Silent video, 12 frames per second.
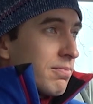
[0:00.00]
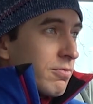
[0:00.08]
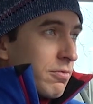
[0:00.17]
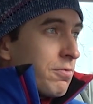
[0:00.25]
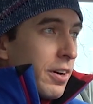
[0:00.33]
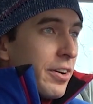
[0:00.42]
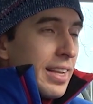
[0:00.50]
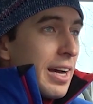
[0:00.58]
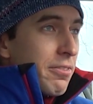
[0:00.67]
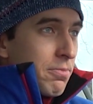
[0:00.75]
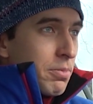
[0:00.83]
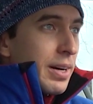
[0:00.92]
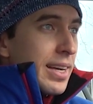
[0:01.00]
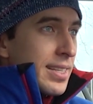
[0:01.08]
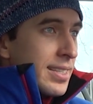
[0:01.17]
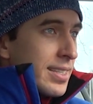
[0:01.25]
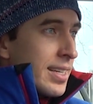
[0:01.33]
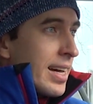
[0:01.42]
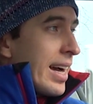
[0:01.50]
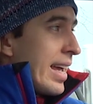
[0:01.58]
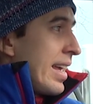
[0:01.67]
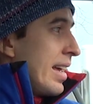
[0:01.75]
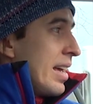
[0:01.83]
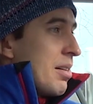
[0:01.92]
Fair enough, price is
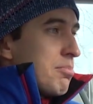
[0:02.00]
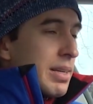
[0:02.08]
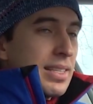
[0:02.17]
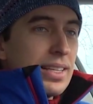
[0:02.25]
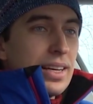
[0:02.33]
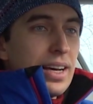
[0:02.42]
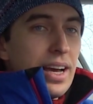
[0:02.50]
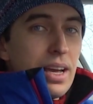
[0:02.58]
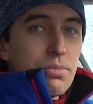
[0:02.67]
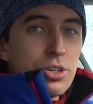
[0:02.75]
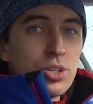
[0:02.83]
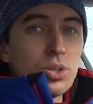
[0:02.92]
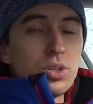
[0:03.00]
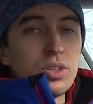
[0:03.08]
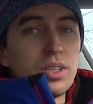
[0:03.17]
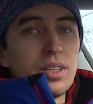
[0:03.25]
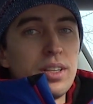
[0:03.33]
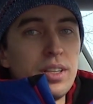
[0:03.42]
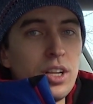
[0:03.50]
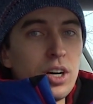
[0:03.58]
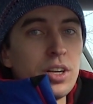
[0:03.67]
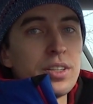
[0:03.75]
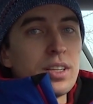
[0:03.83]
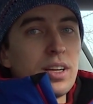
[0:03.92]
high, but I'm sure
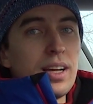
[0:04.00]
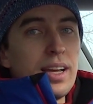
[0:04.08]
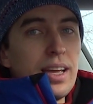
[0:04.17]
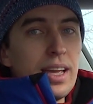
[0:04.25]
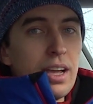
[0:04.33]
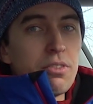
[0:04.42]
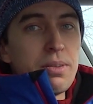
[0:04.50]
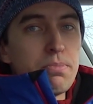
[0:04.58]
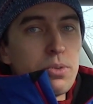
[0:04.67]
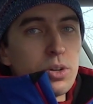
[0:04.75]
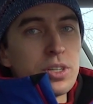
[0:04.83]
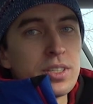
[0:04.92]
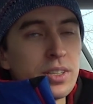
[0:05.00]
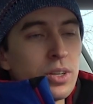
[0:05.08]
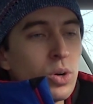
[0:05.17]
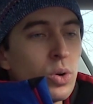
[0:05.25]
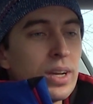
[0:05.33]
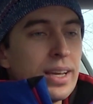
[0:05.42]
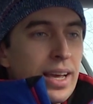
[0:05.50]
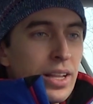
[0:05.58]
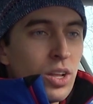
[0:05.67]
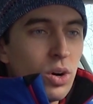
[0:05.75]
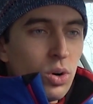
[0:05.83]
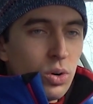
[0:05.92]
not every person who
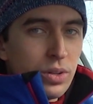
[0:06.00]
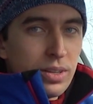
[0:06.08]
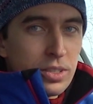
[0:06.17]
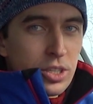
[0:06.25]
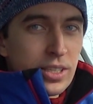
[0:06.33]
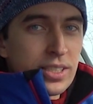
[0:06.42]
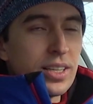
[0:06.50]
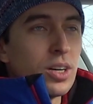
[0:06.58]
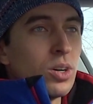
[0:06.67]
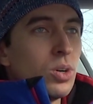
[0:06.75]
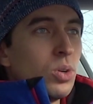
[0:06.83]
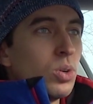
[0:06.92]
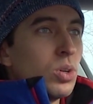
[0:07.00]
can own a Tesla, who